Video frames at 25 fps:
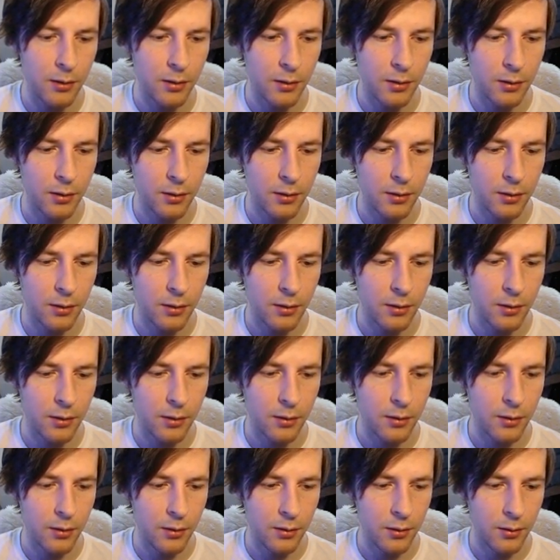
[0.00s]

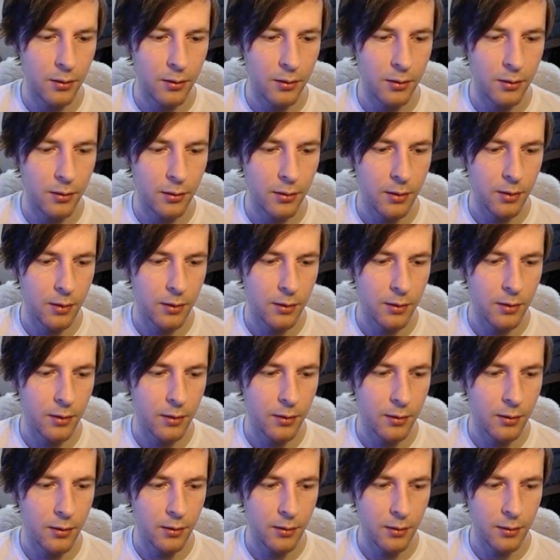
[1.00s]

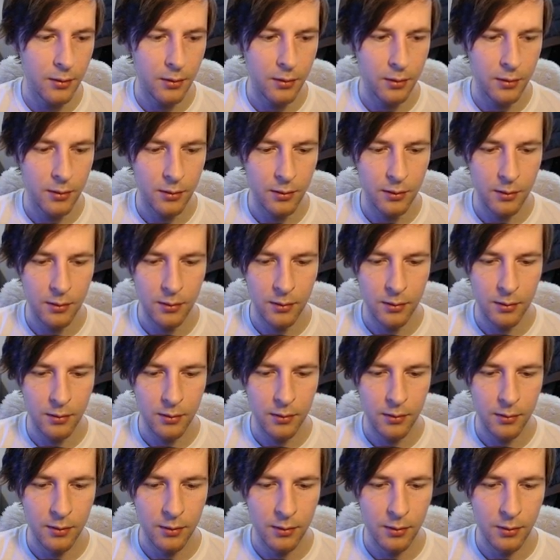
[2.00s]

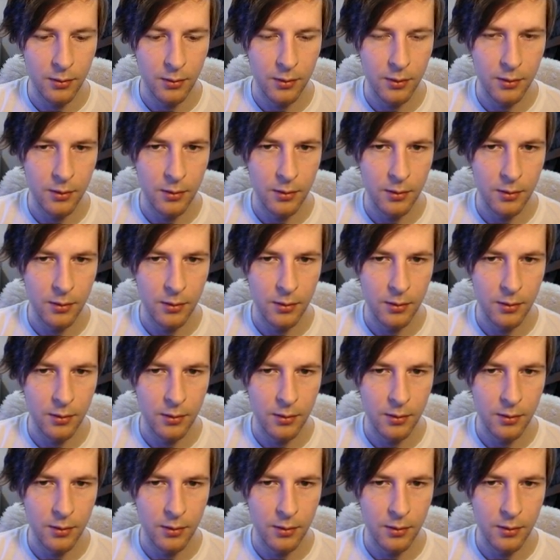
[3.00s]
(silence)